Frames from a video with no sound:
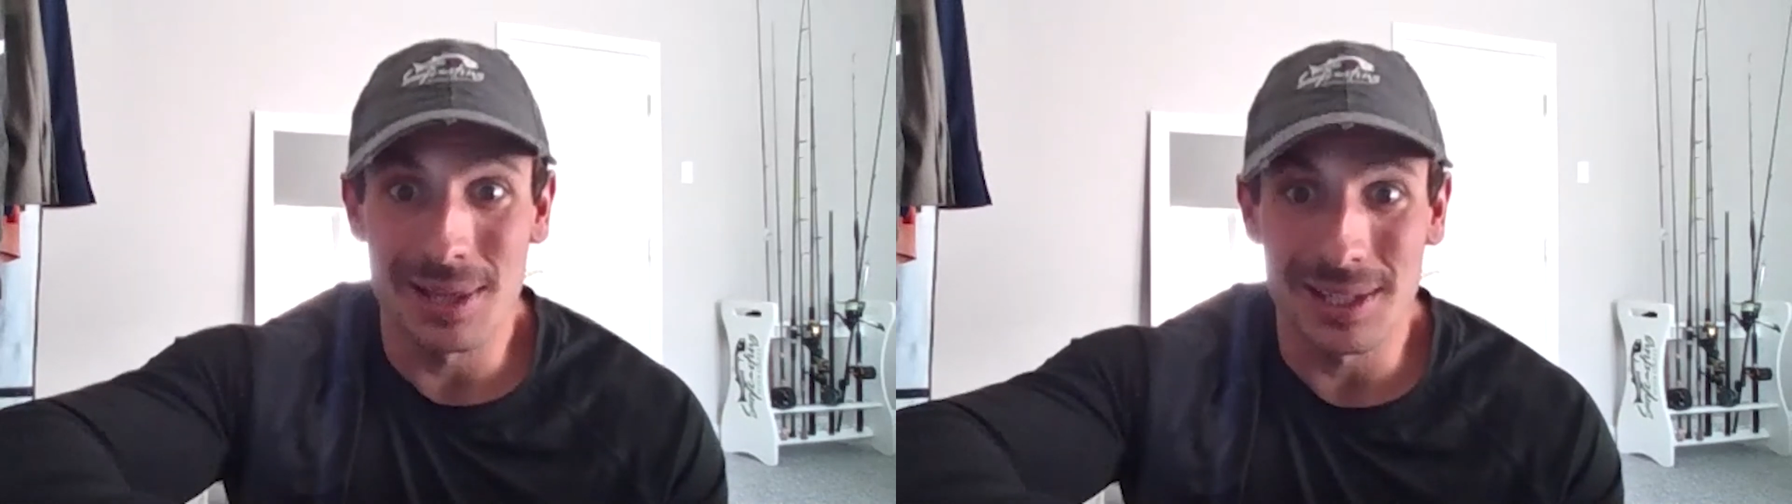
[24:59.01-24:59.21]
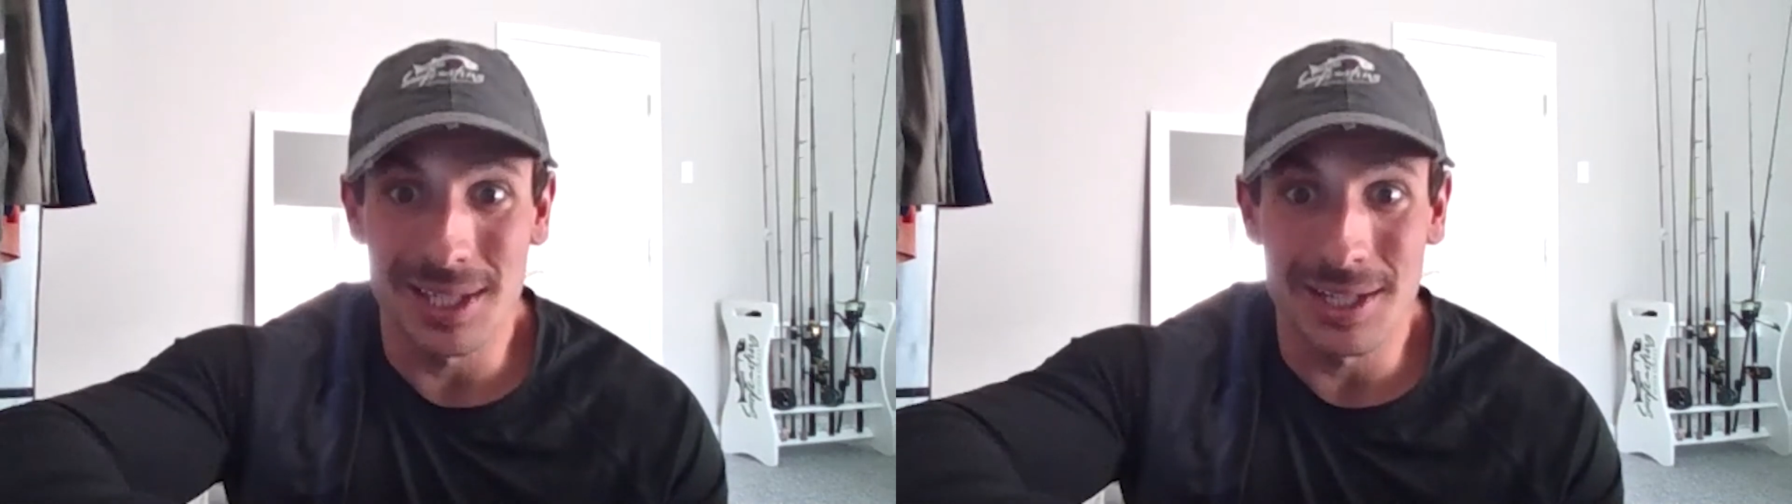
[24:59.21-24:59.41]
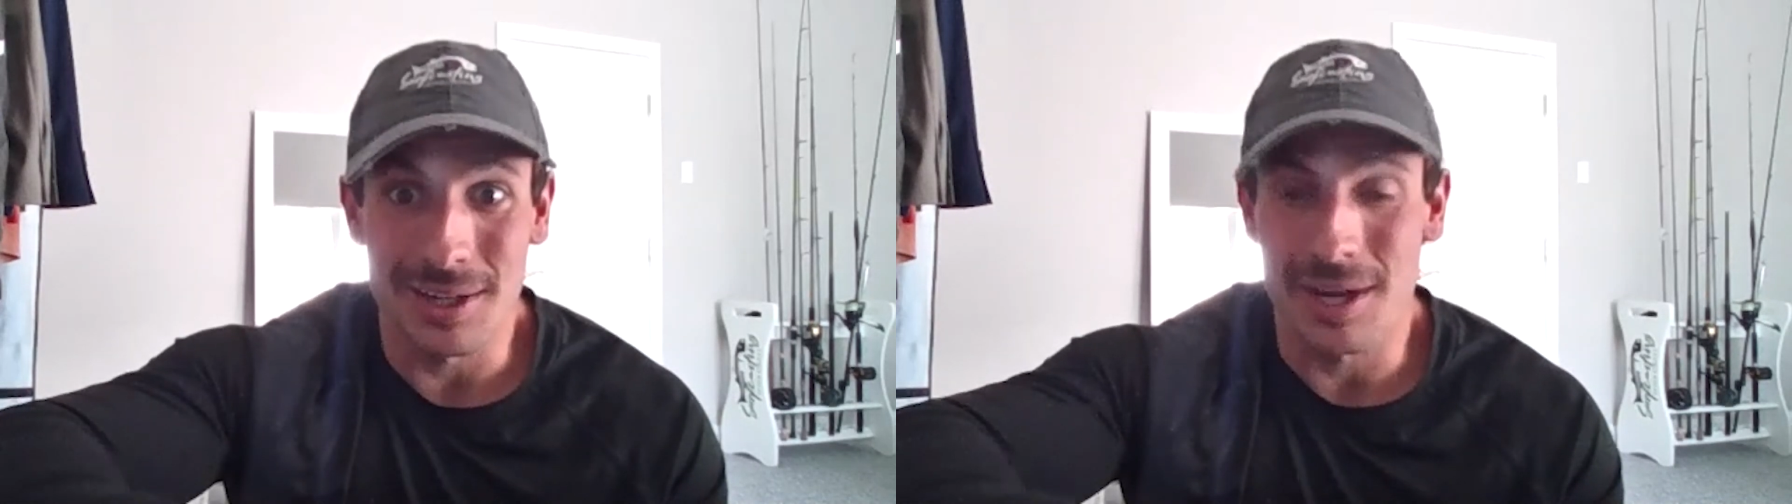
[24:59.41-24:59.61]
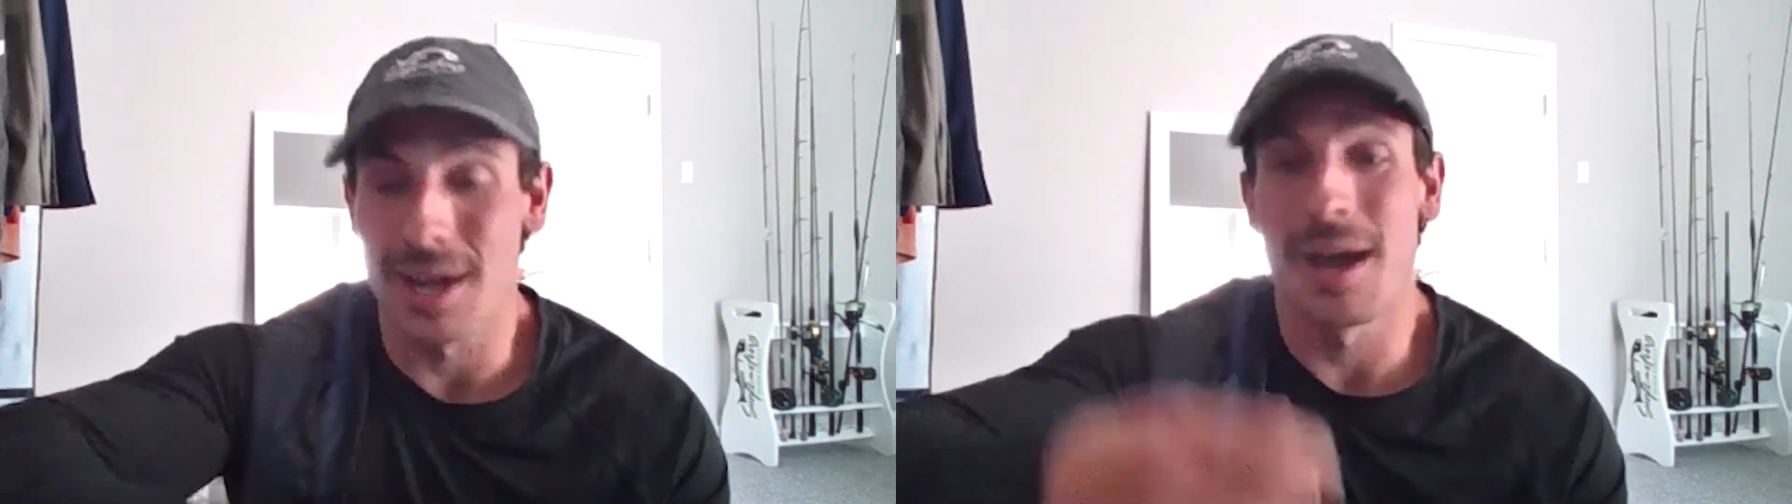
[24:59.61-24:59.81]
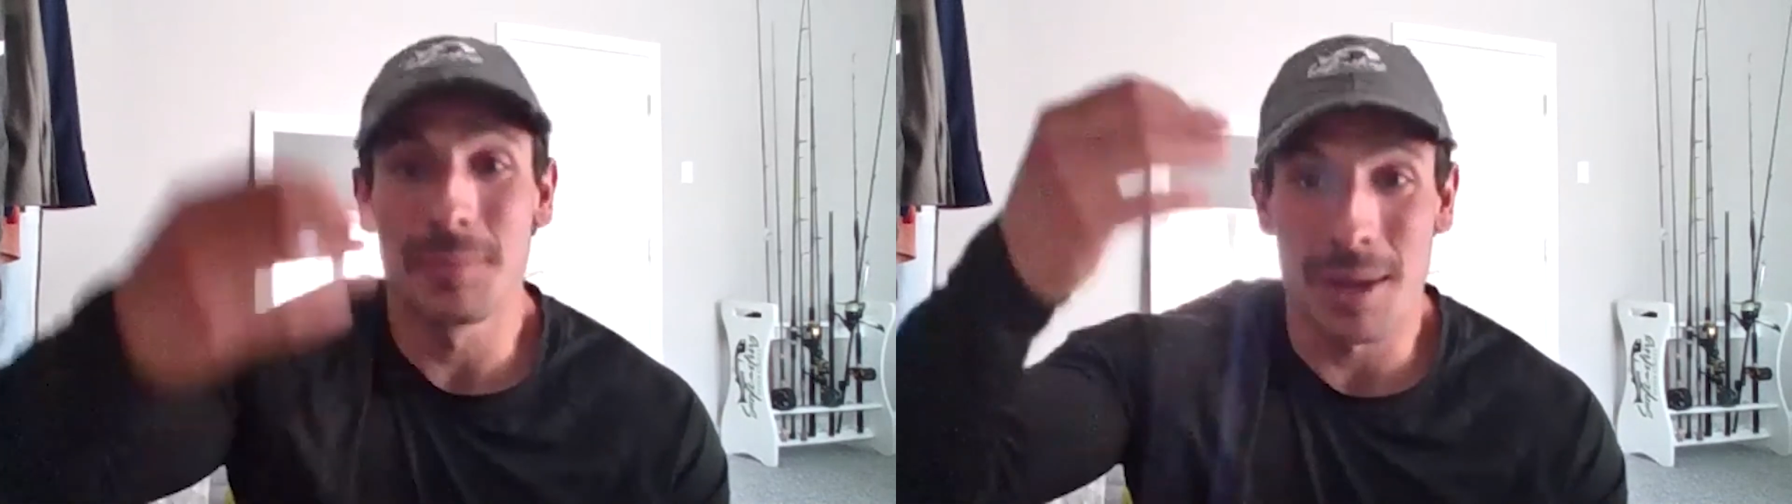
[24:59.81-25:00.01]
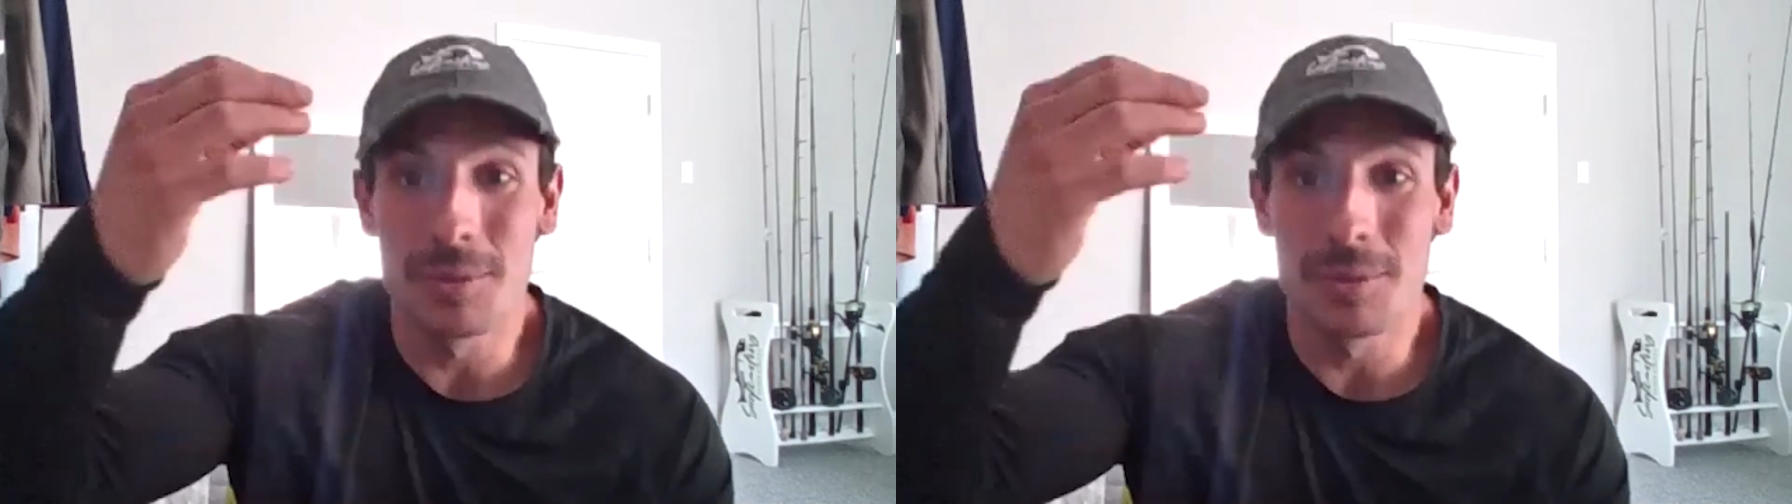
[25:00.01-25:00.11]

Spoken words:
leader. I'm